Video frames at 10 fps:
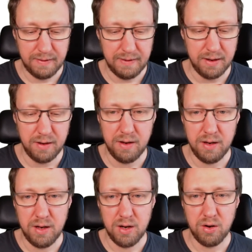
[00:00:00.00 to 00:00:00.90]
and
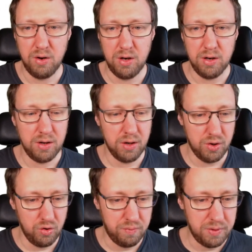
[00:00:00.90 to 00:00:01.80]
call
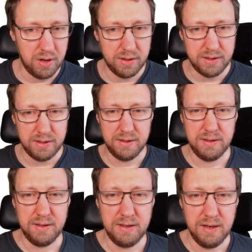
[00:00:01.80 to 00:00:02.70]
GNU plot
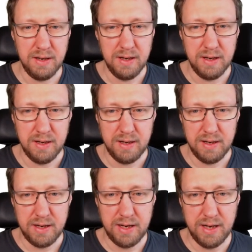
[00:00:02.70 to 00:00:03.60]

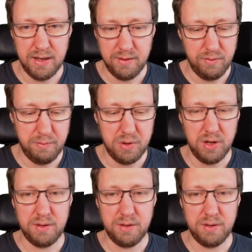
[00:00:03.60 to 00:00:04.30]
and plot